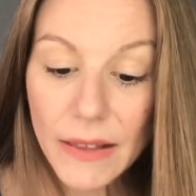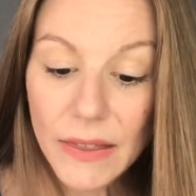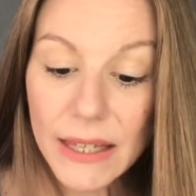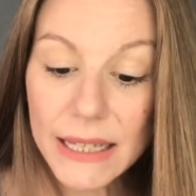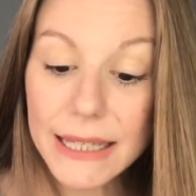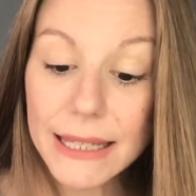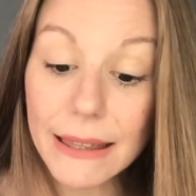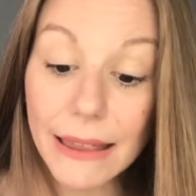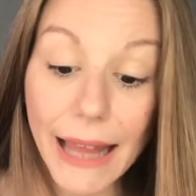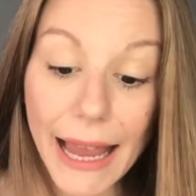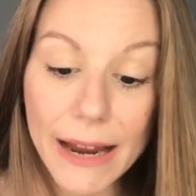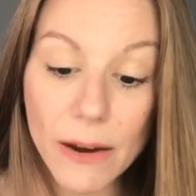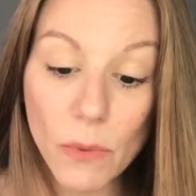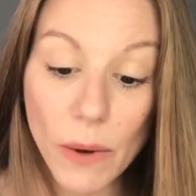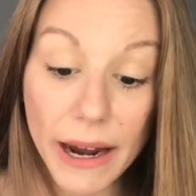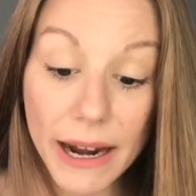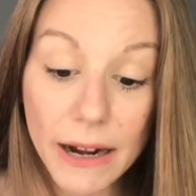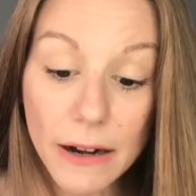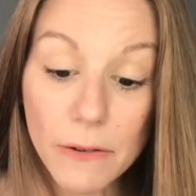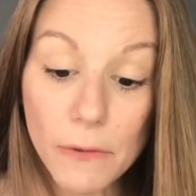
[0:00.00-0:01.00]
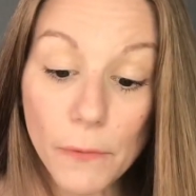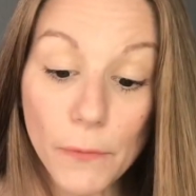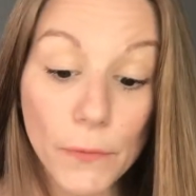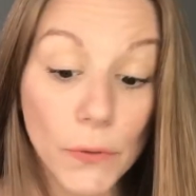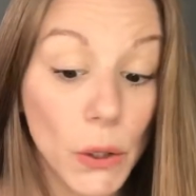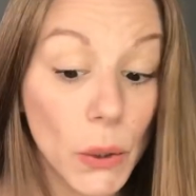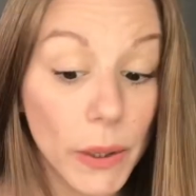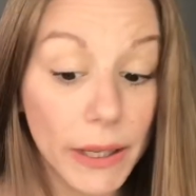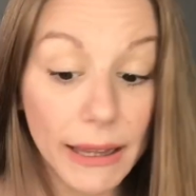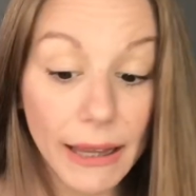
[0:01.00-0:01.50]
This lightweight,
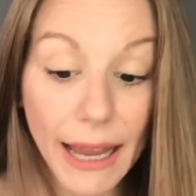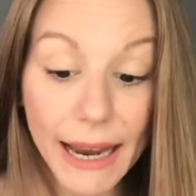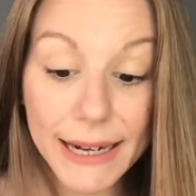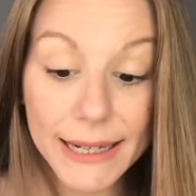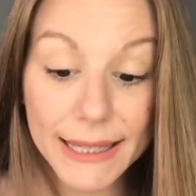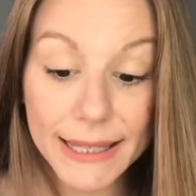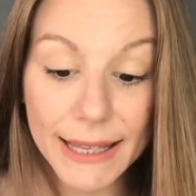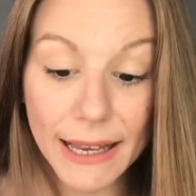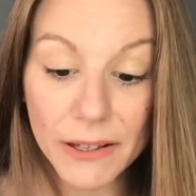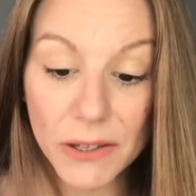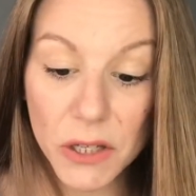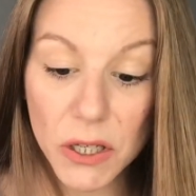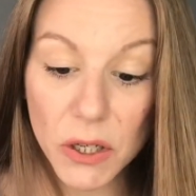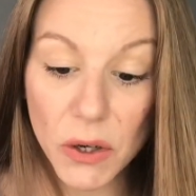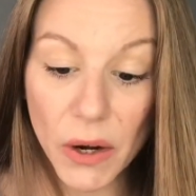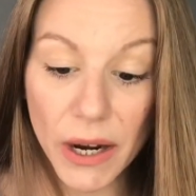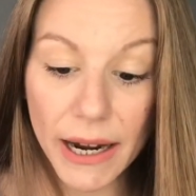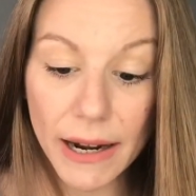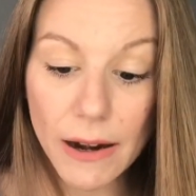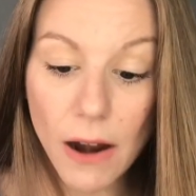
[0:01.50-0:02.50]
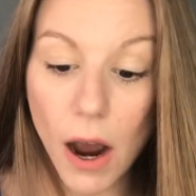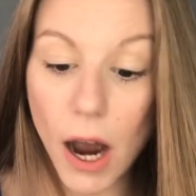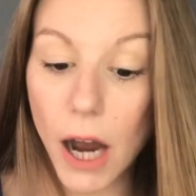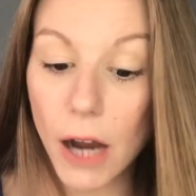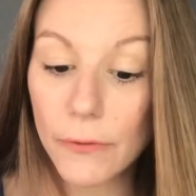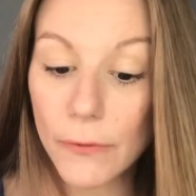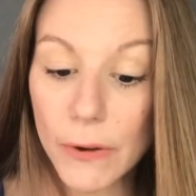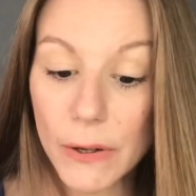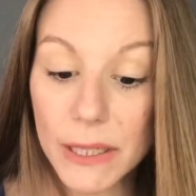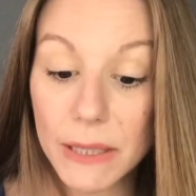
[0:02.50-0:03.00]
fluid-like sunscreen
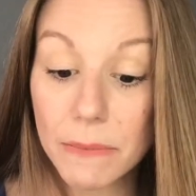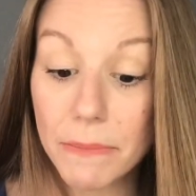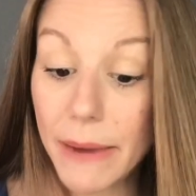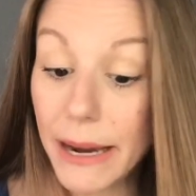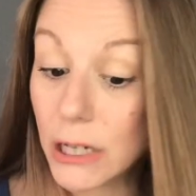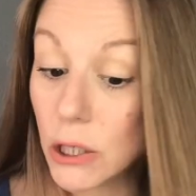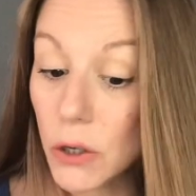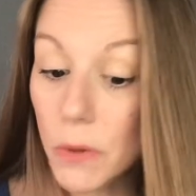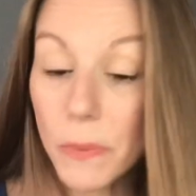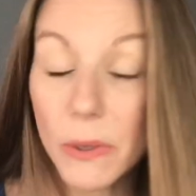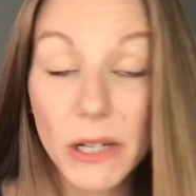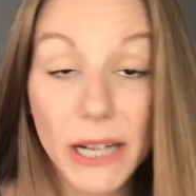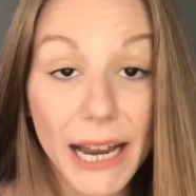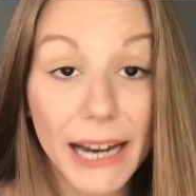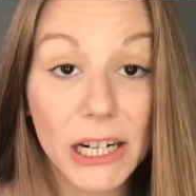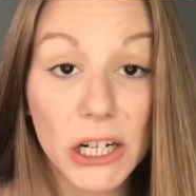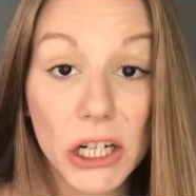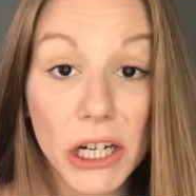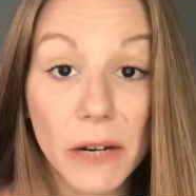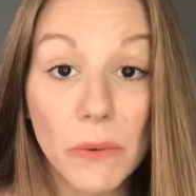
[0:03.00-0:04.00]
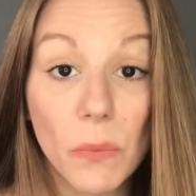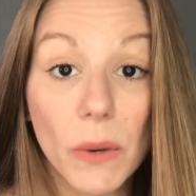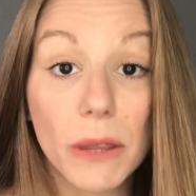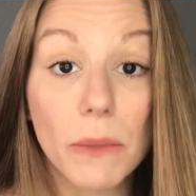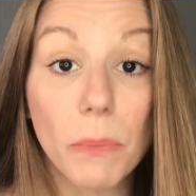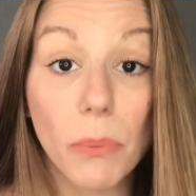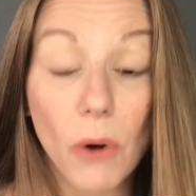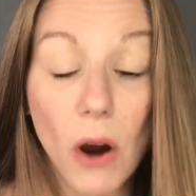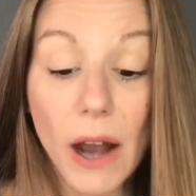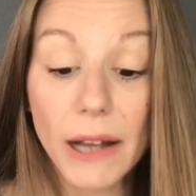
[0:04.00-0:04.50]
offers major protection
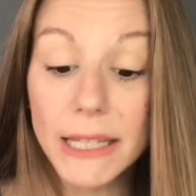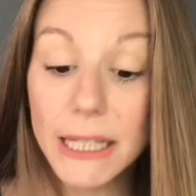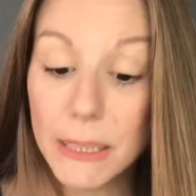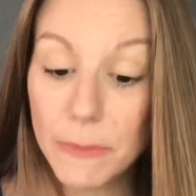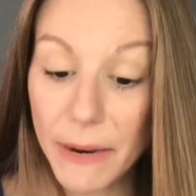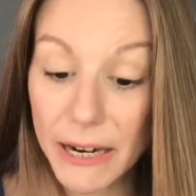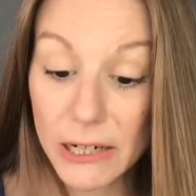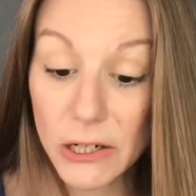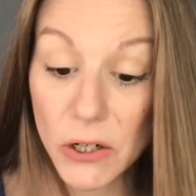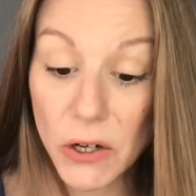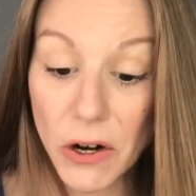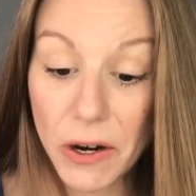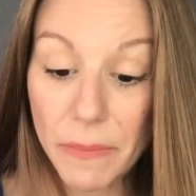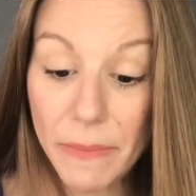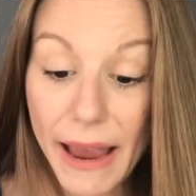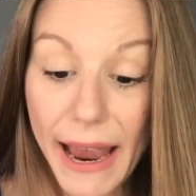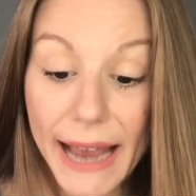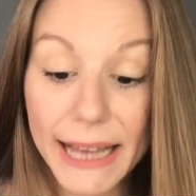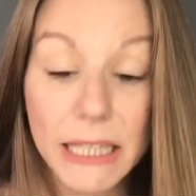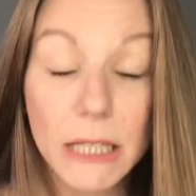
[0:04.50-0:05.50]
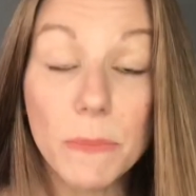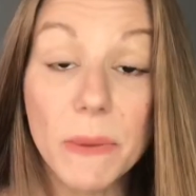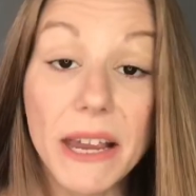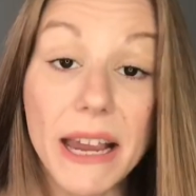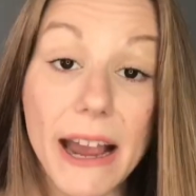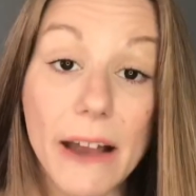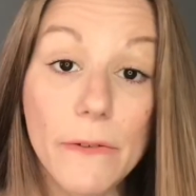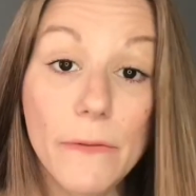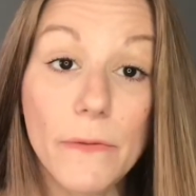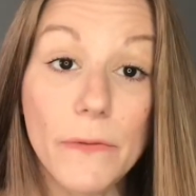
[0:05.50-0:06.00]
with broad spectrum
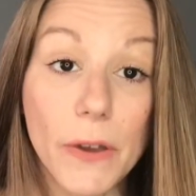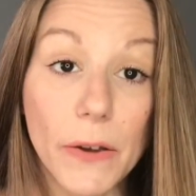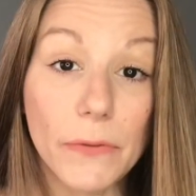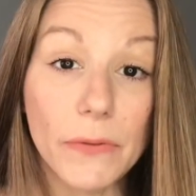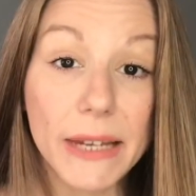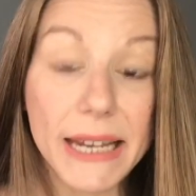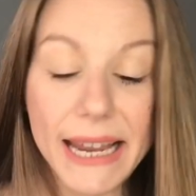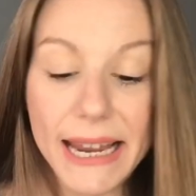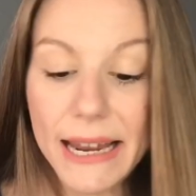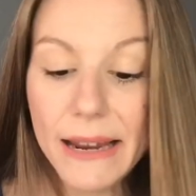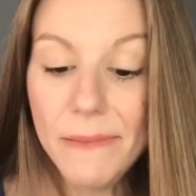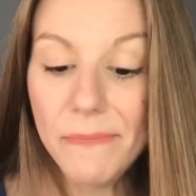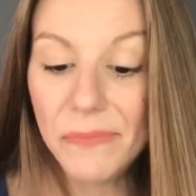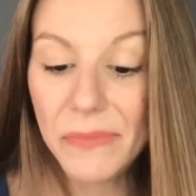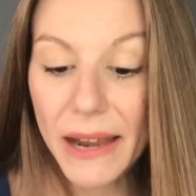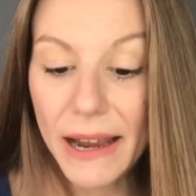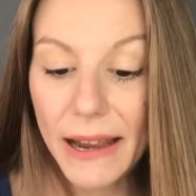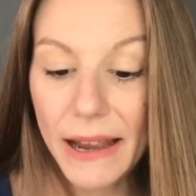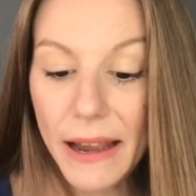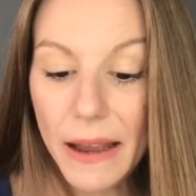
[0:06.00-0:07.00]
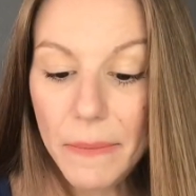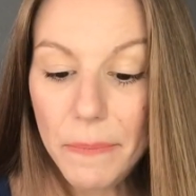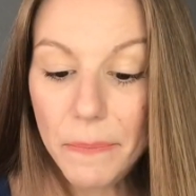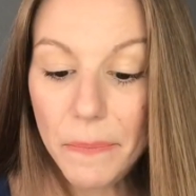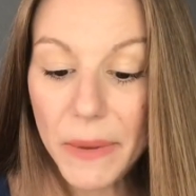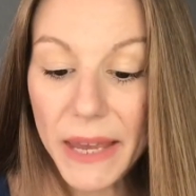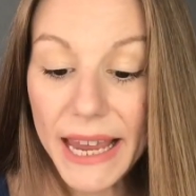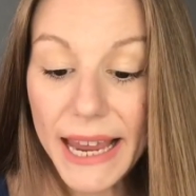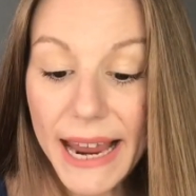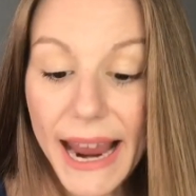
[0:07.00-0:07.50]
SPF 50
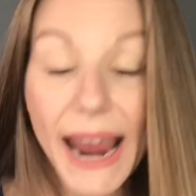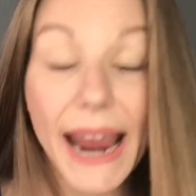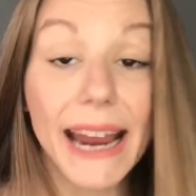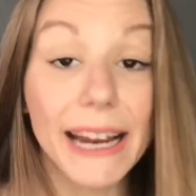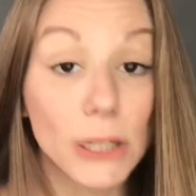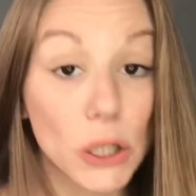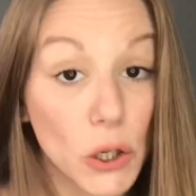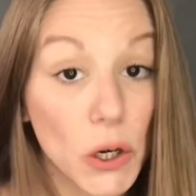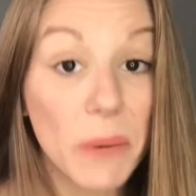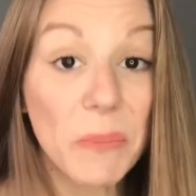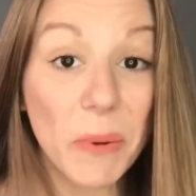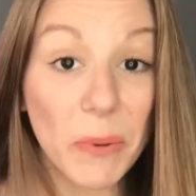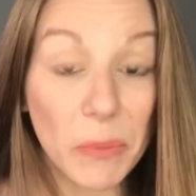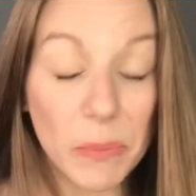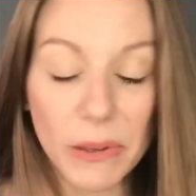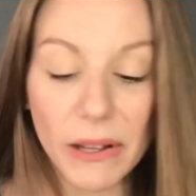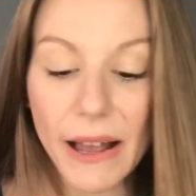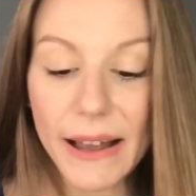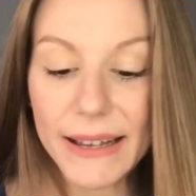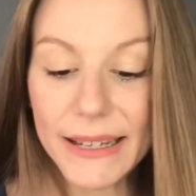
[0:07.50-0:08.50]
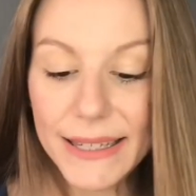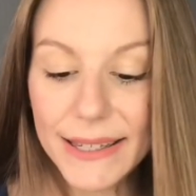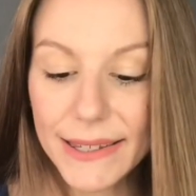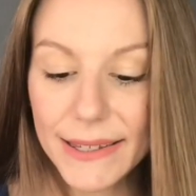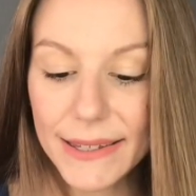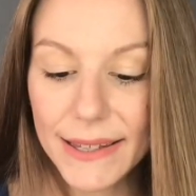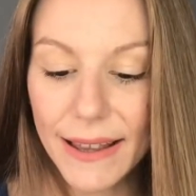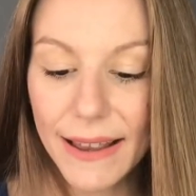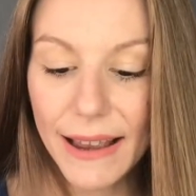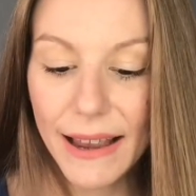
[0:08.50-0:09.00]
PA triple
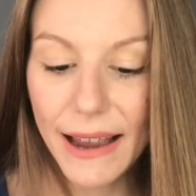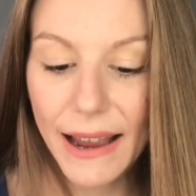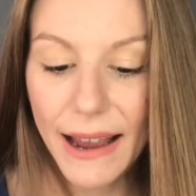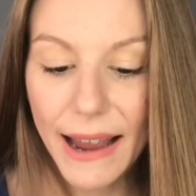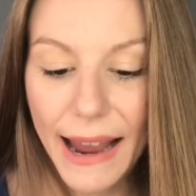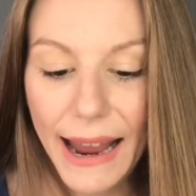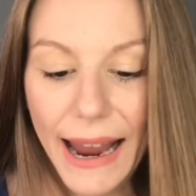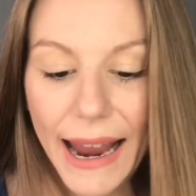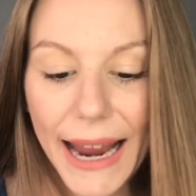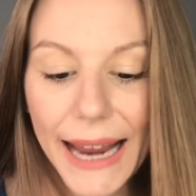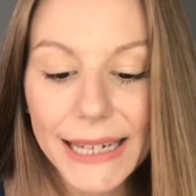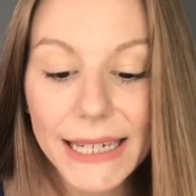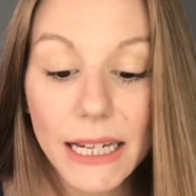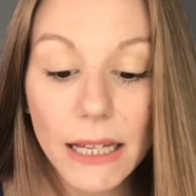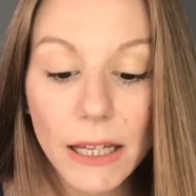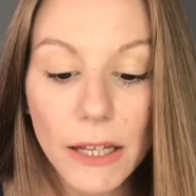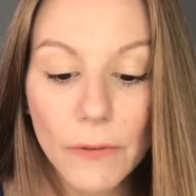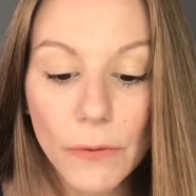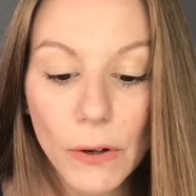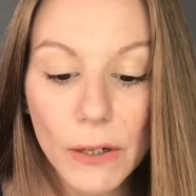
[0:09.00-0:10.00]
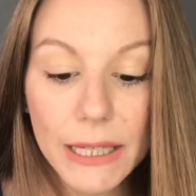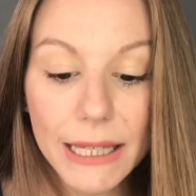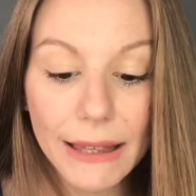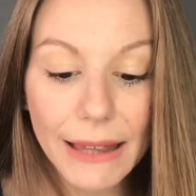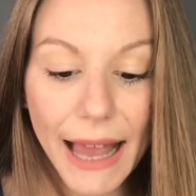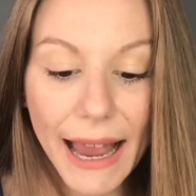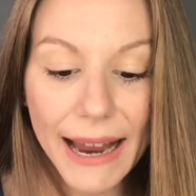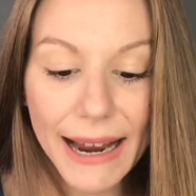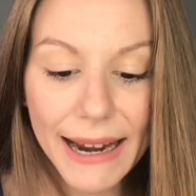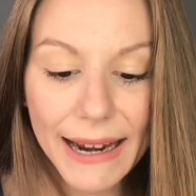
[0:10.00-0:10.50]
plus. It delivers
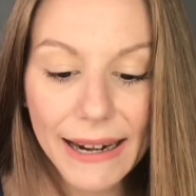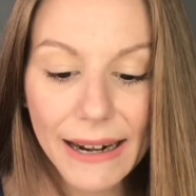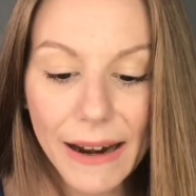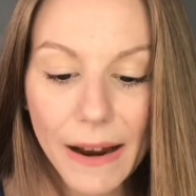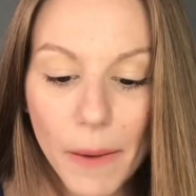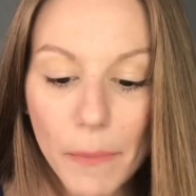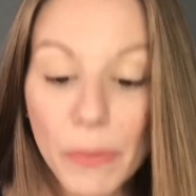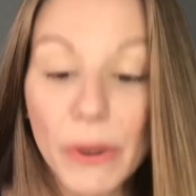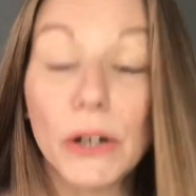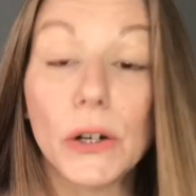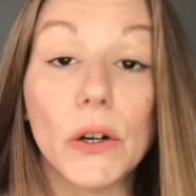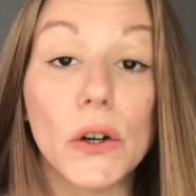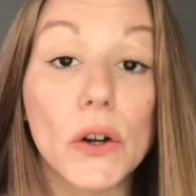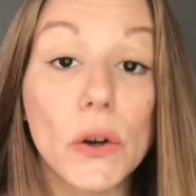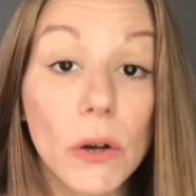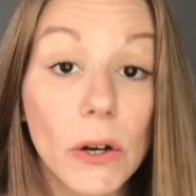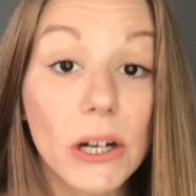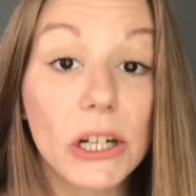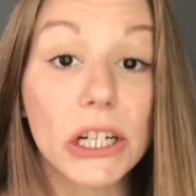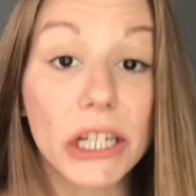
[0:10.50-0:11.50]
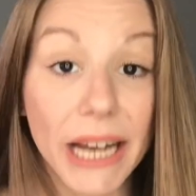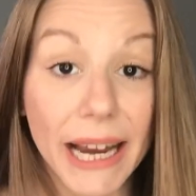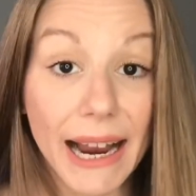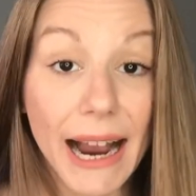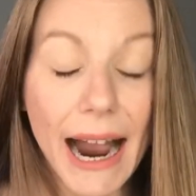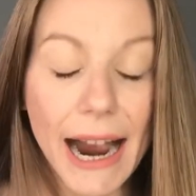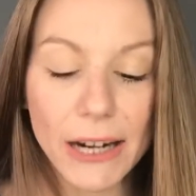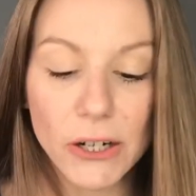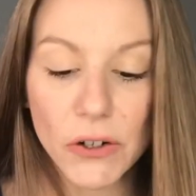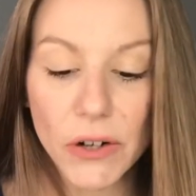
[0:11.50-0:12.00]
light but nourishing
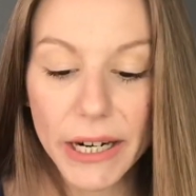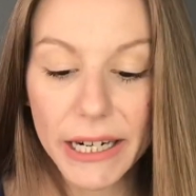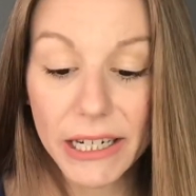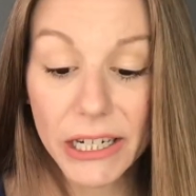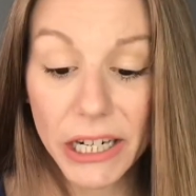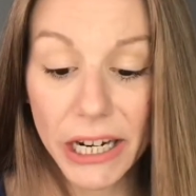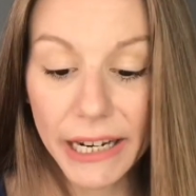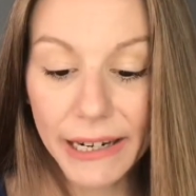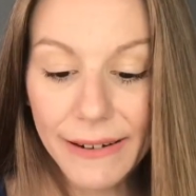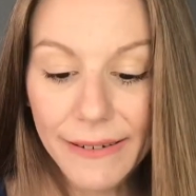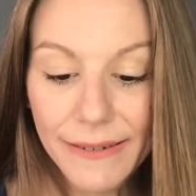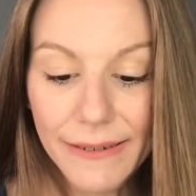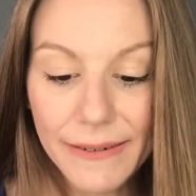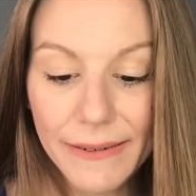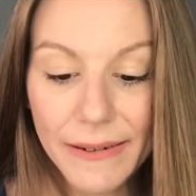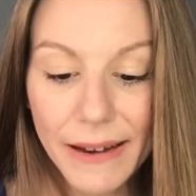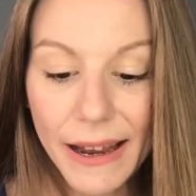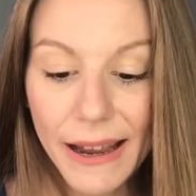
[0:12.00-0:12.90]
hydration